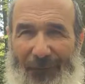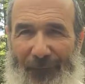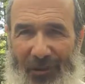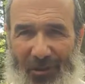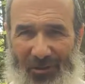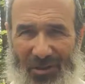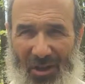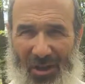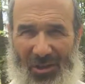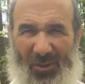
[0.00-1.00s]
Fear is
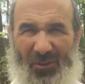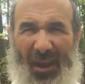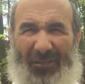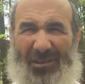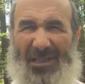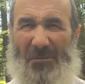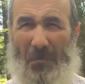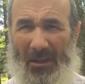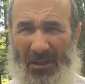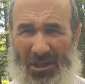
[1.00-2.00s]
not you. If you have a
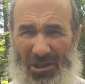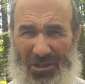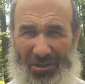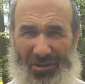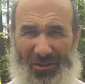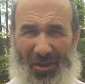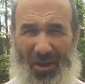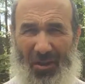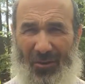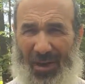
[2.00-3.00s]
smelly shirt,
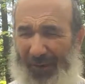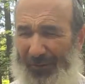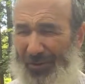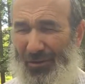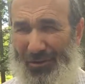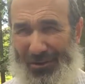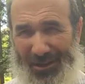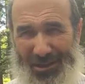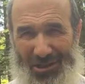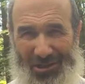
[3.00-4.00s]
or you have a
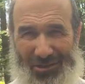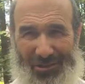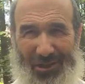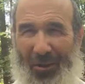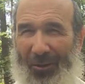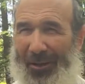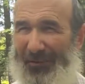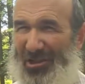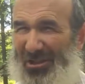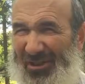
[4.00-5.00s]
dirty shirt, or you have a
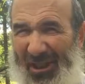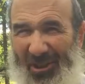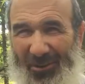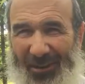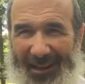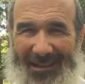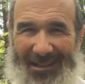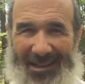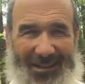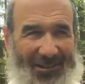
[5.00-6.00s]
shirt that you don't like its
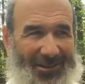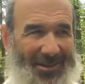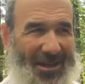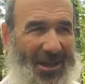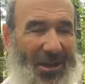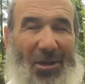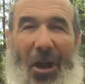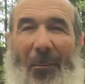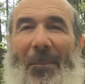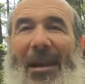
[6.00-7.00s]
colors, you're
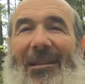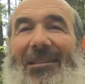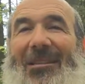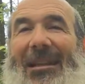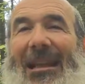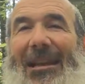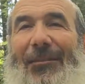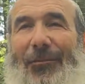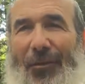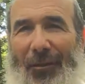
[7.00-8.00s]
not meant to
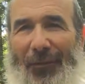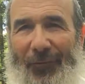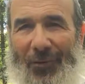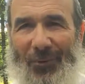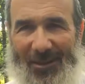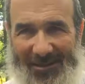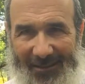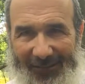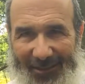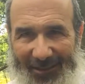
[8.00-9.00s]
live with it for the rest
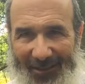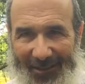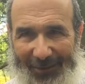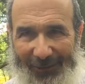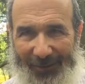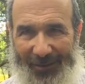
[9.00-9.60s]
of your life.